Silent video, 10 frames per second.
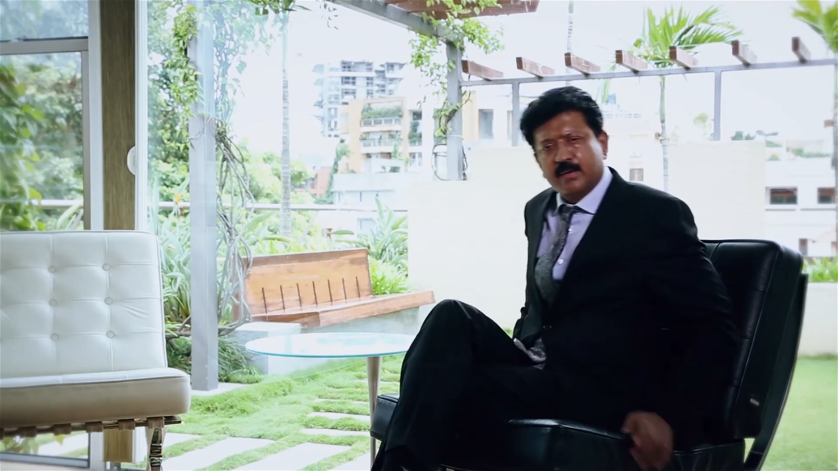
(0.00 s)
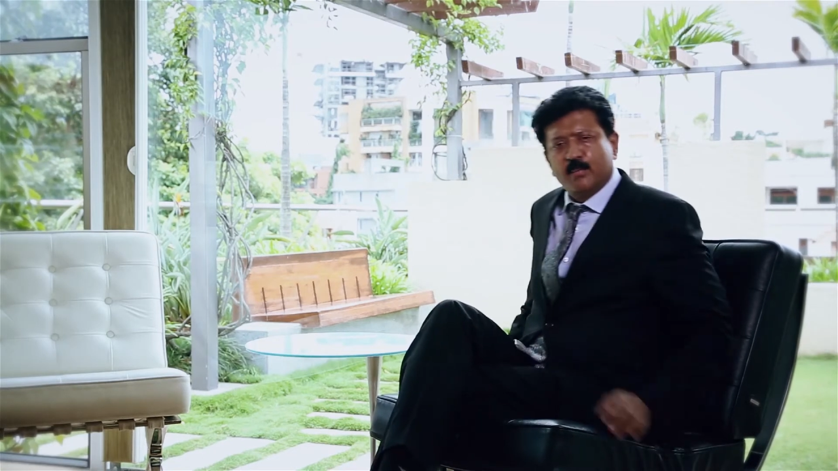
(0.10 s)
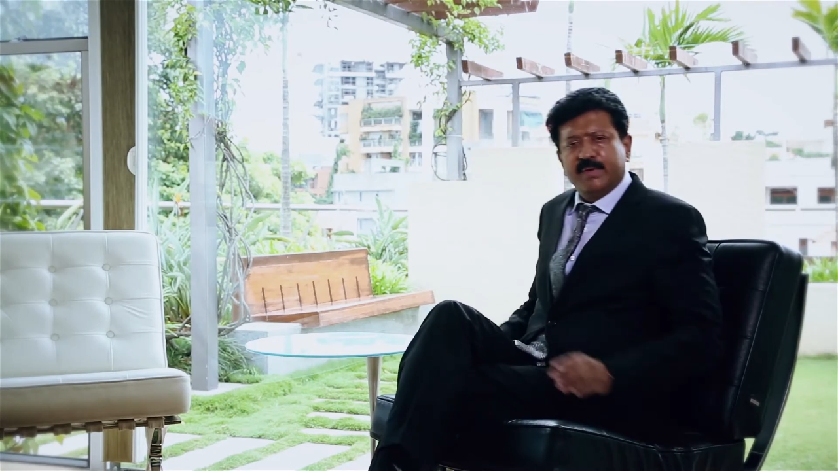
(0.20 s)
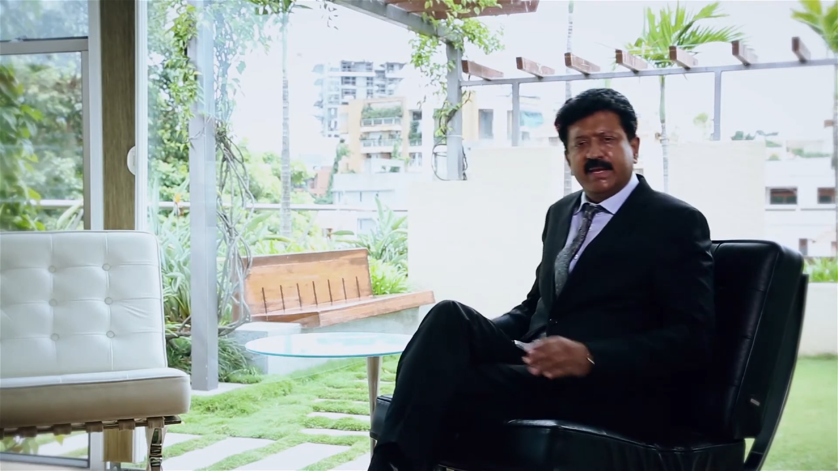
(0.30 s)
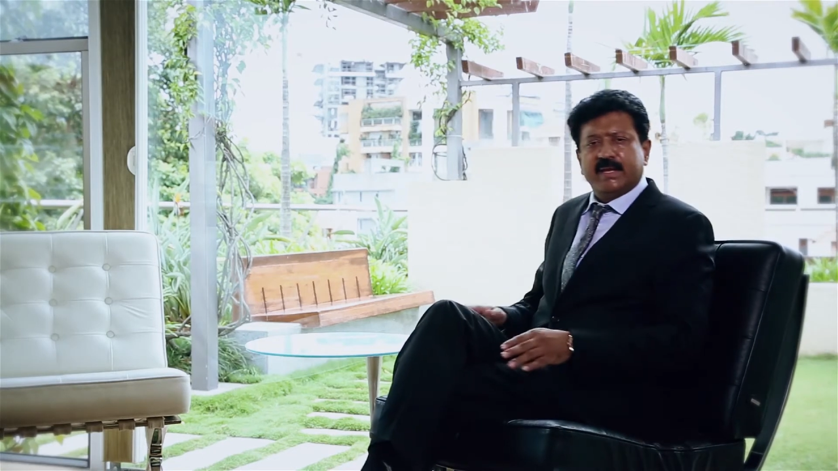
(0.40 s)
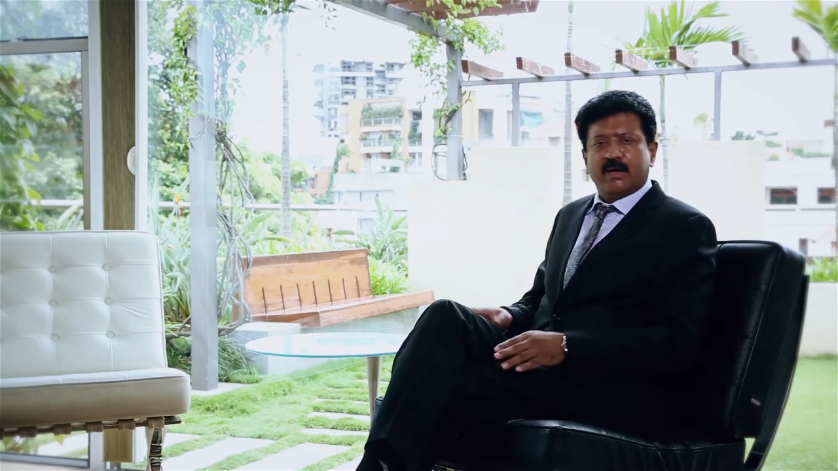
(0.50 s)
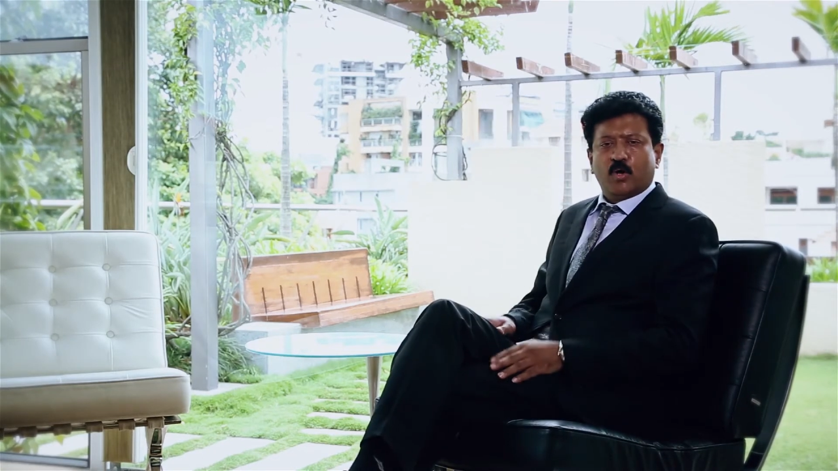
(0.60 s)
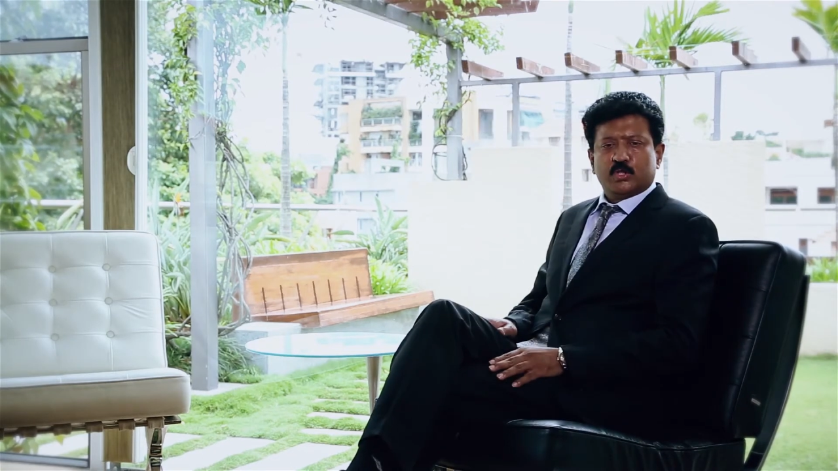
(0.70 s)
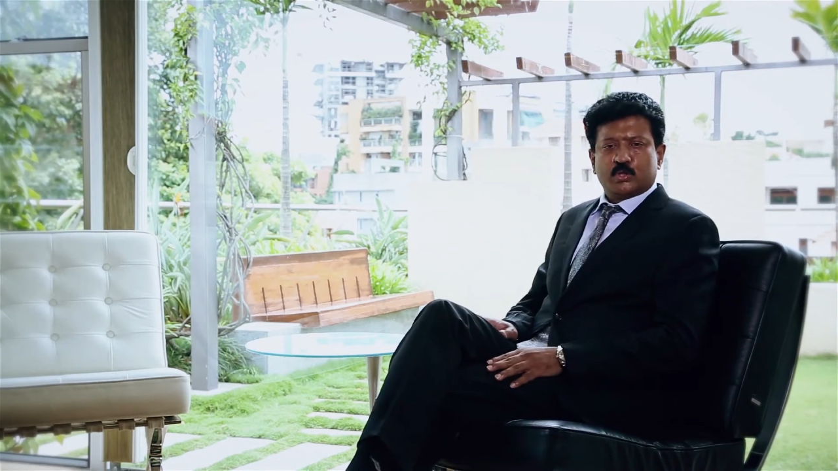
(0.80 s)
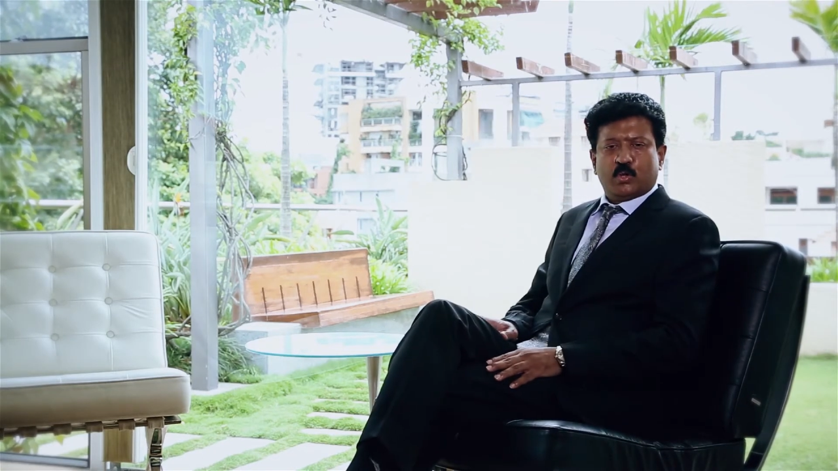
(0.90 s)
we
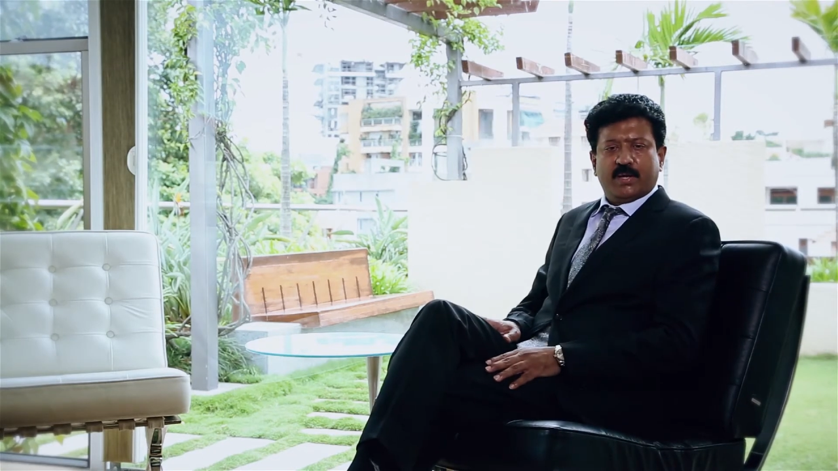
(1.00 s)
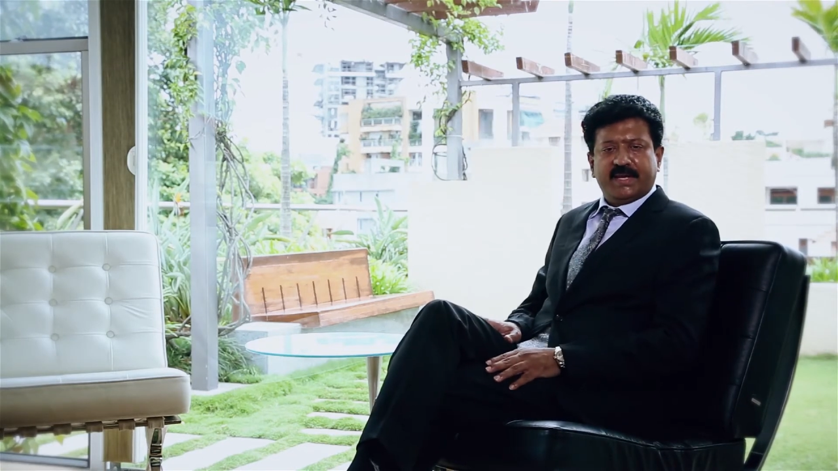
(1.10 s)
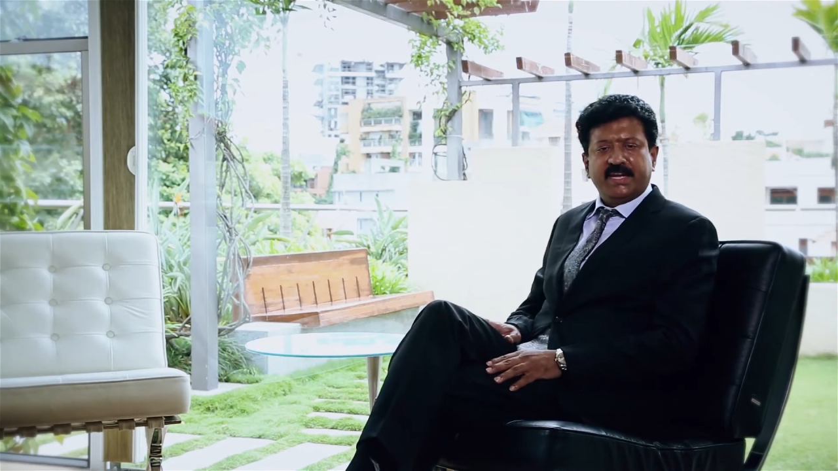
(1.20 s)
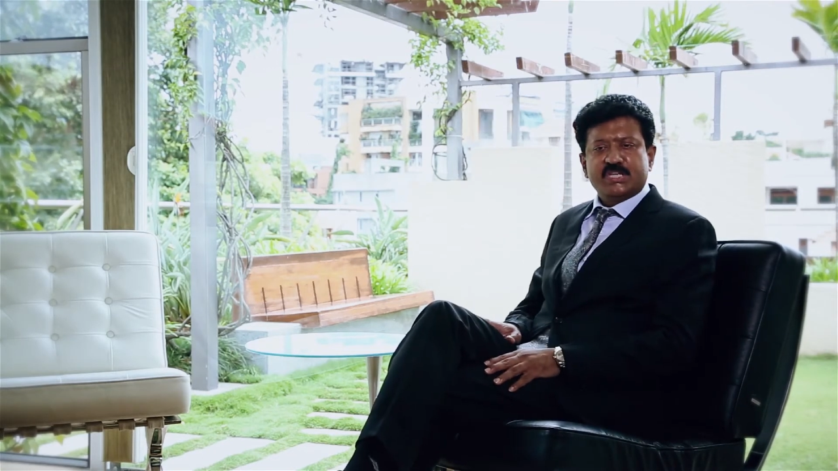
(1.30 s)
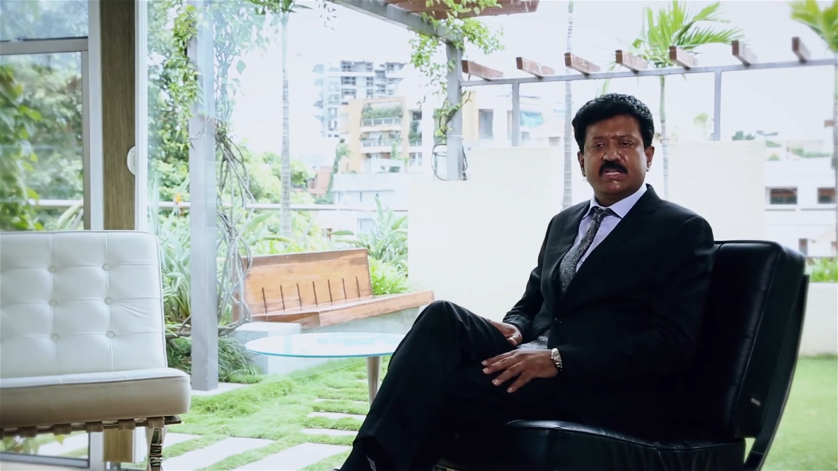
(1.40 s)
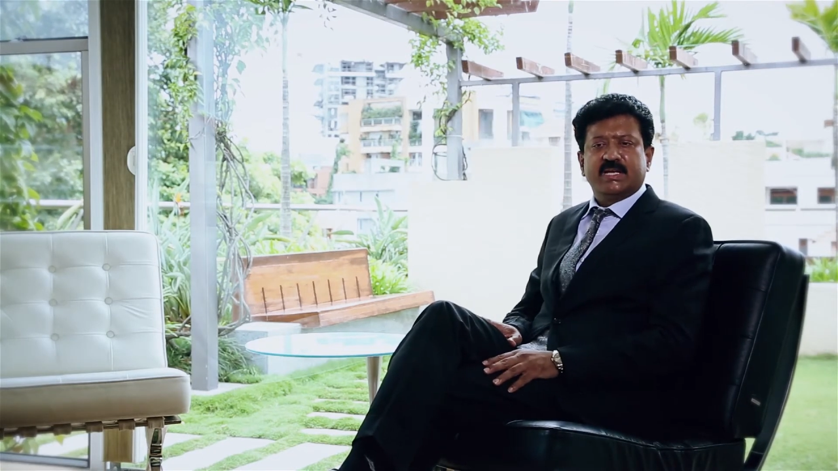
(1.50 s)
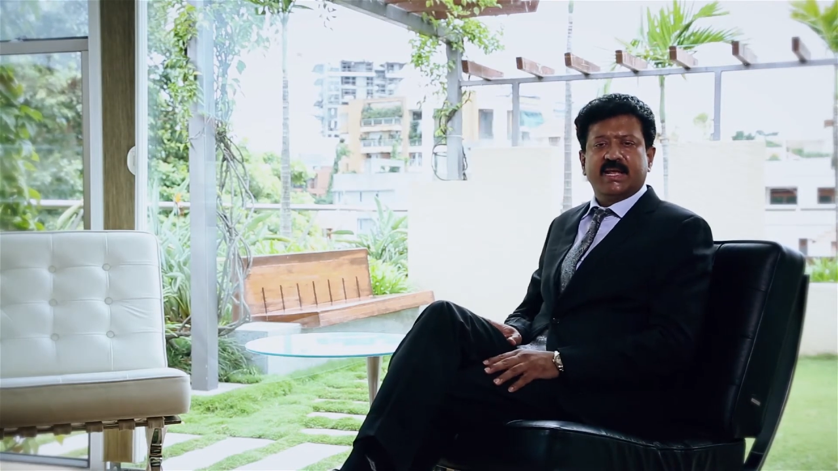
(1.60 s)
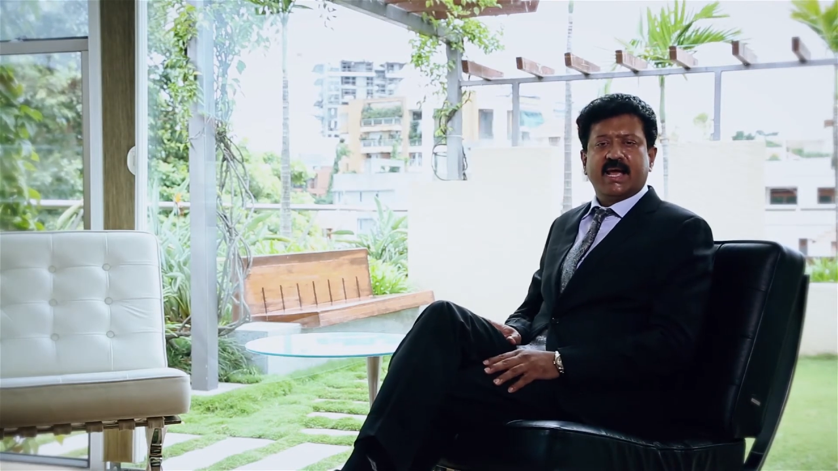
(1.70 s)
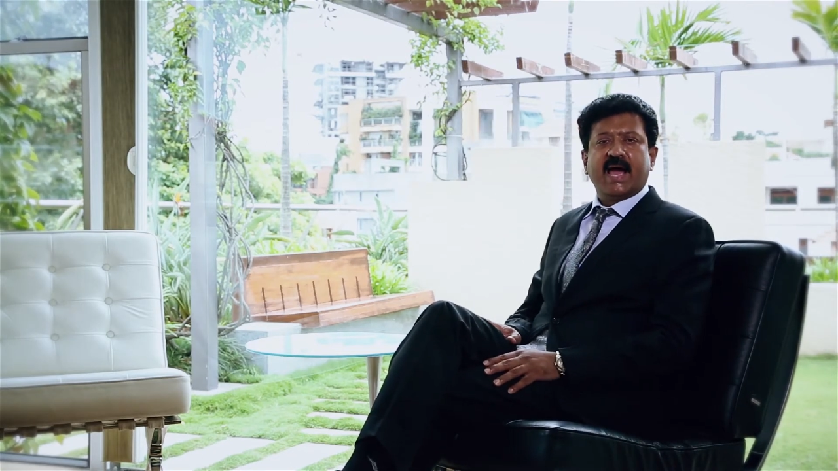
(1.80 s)
also initially